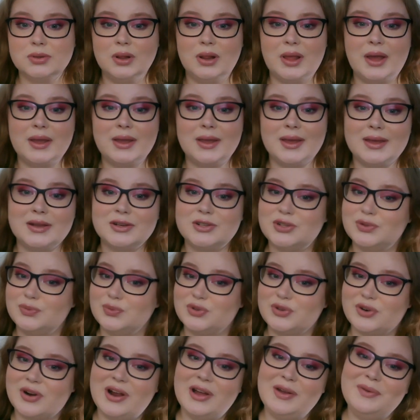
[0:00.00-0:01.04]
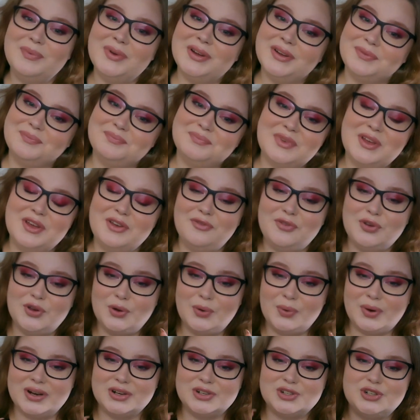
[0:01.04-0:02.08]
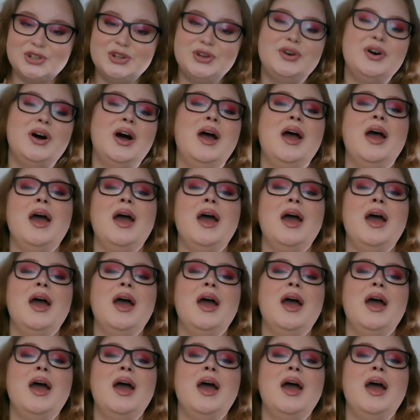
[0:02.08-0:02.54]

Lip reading: like and subscribe if you want to,